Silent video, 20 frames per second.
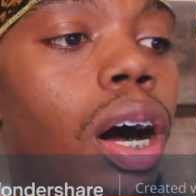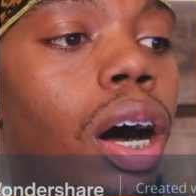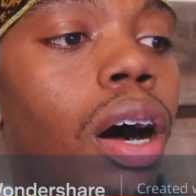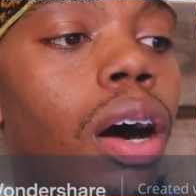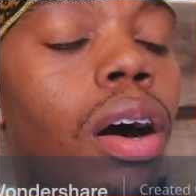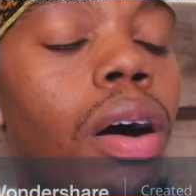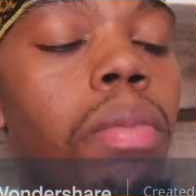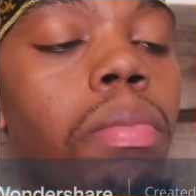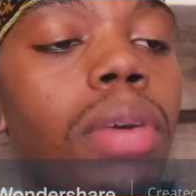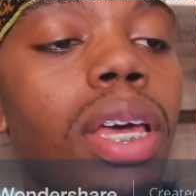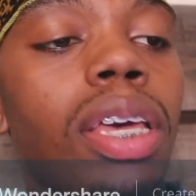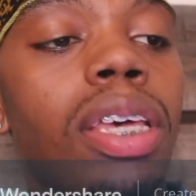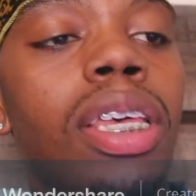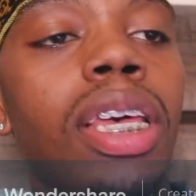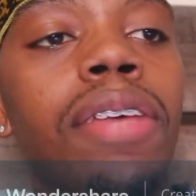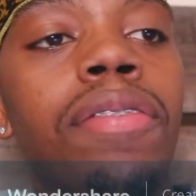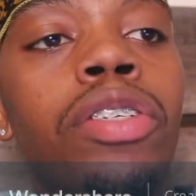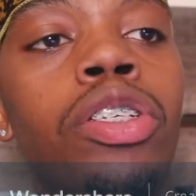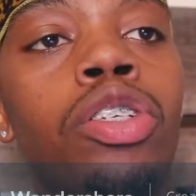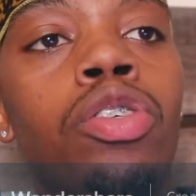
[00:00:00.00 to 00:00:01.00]
Um, it
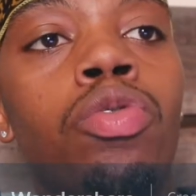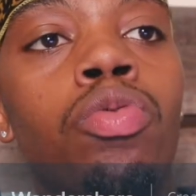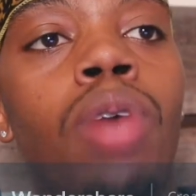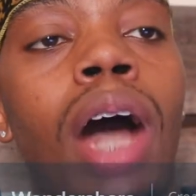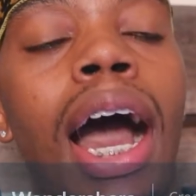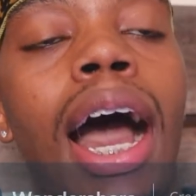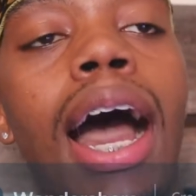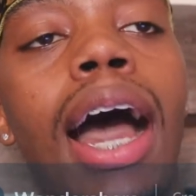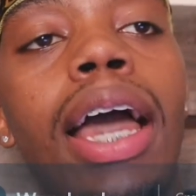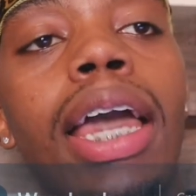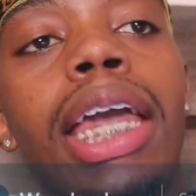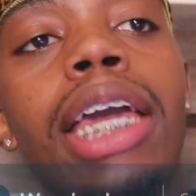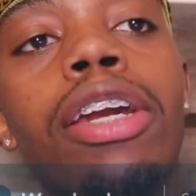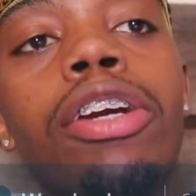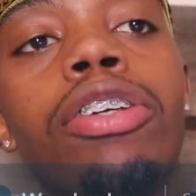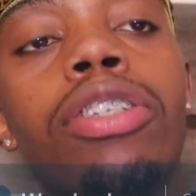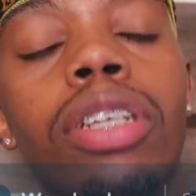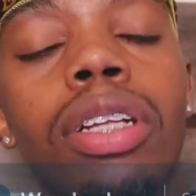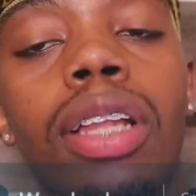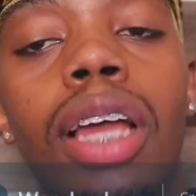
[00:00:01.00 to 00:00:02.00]
gives you high
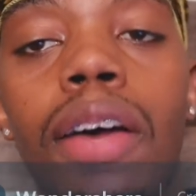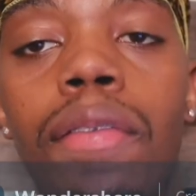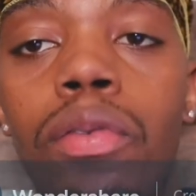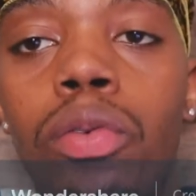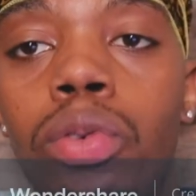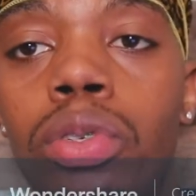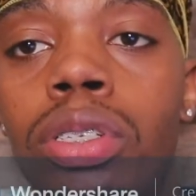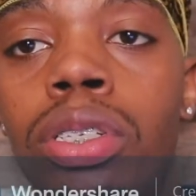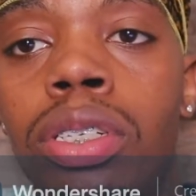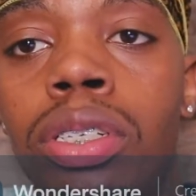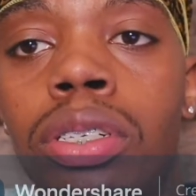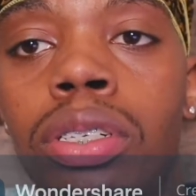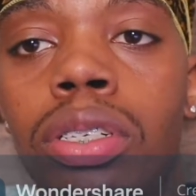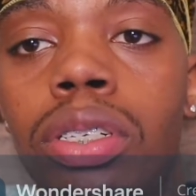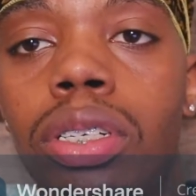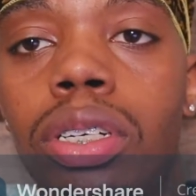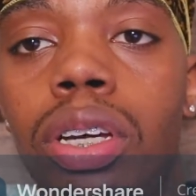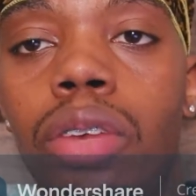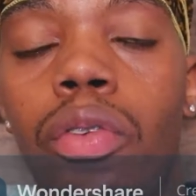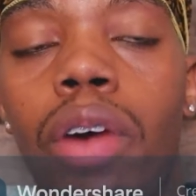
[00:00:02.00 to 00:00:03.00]
energy levels,
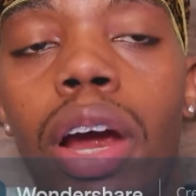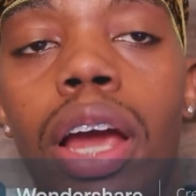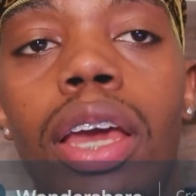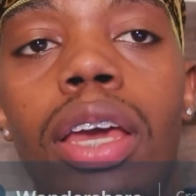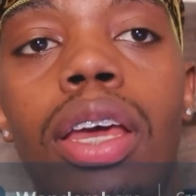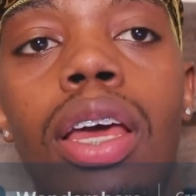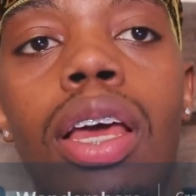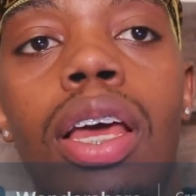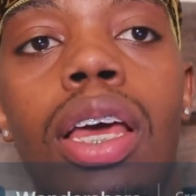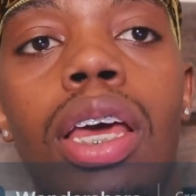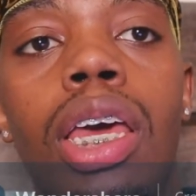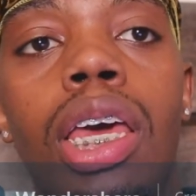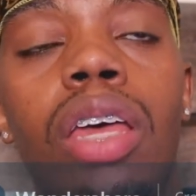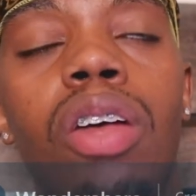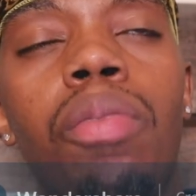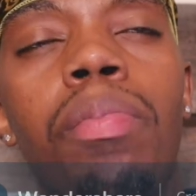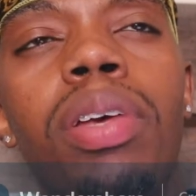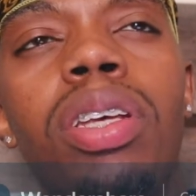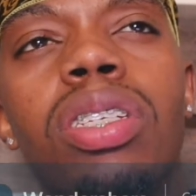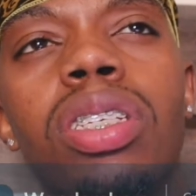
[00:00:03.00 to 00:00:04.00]
right?
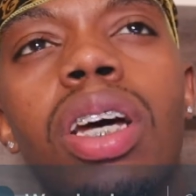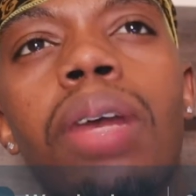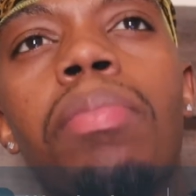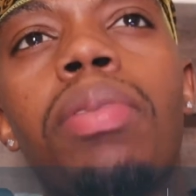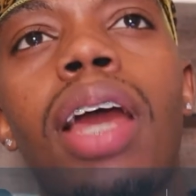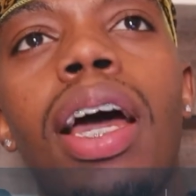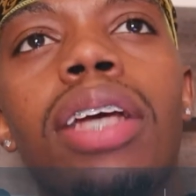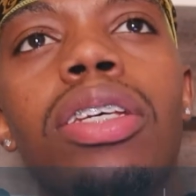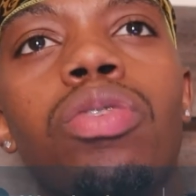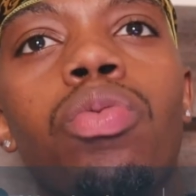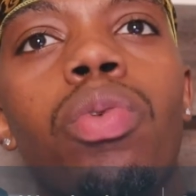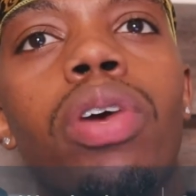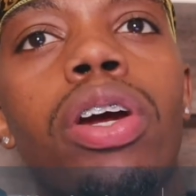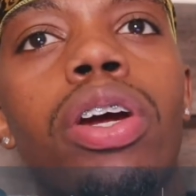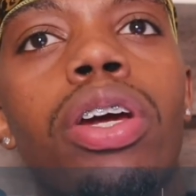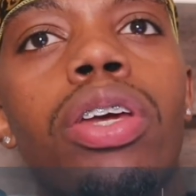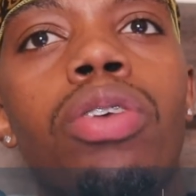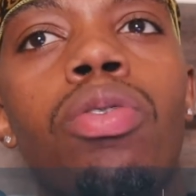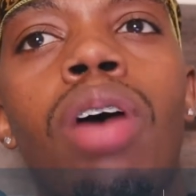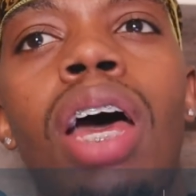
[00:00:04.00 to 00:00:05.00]
It'll be some nights
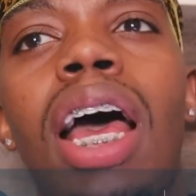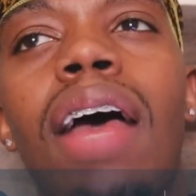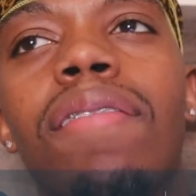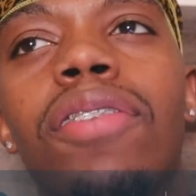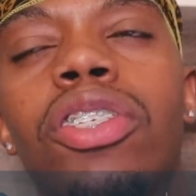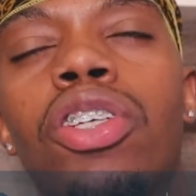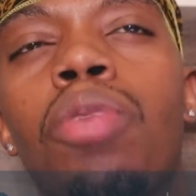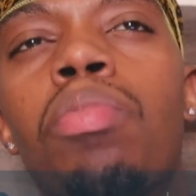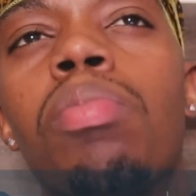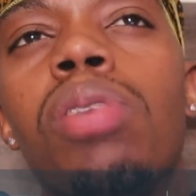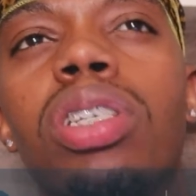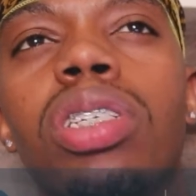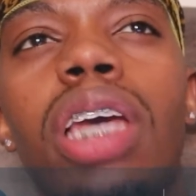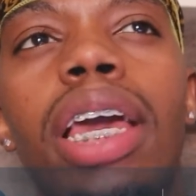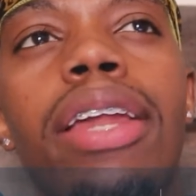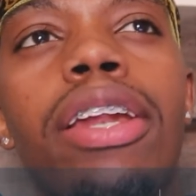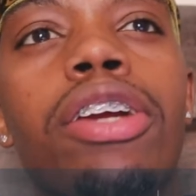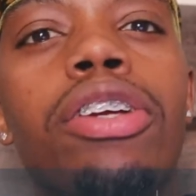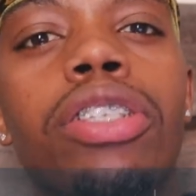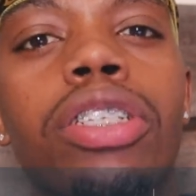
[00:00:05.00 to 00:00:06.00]
where you'll have so
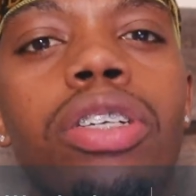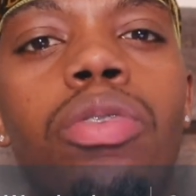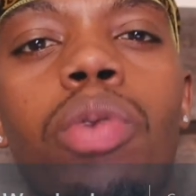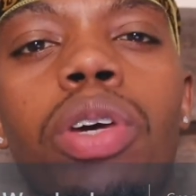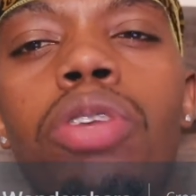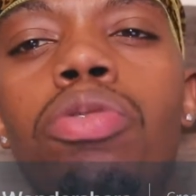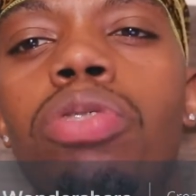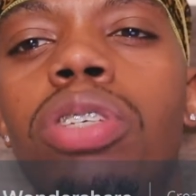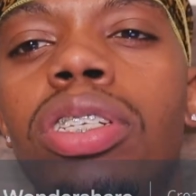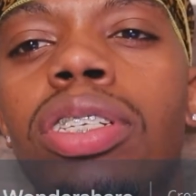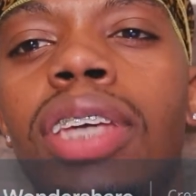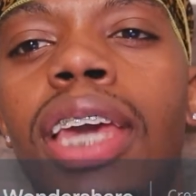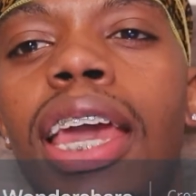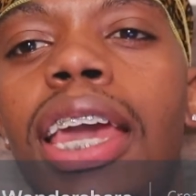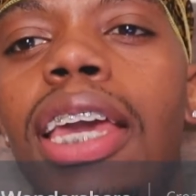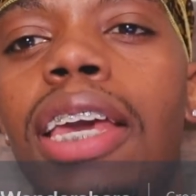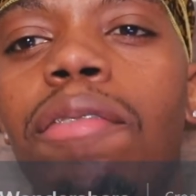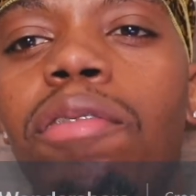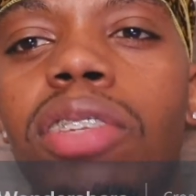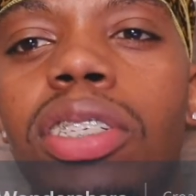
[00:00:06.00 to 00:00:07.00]
much energy where you just
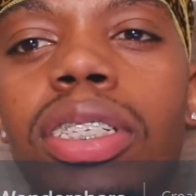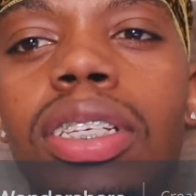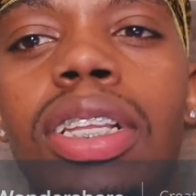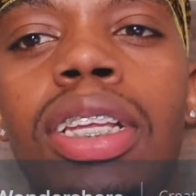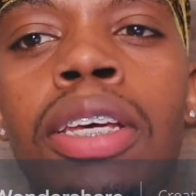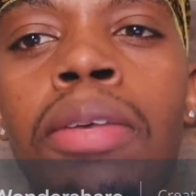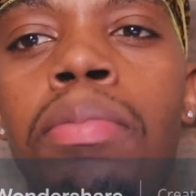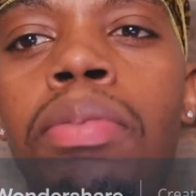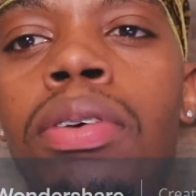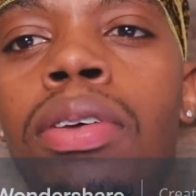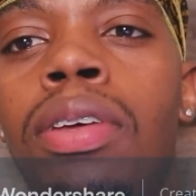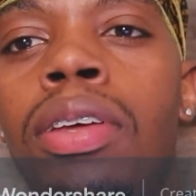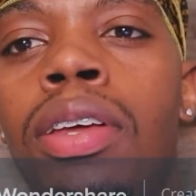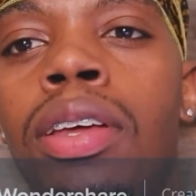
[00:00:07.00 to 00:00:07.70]
can't even sleep,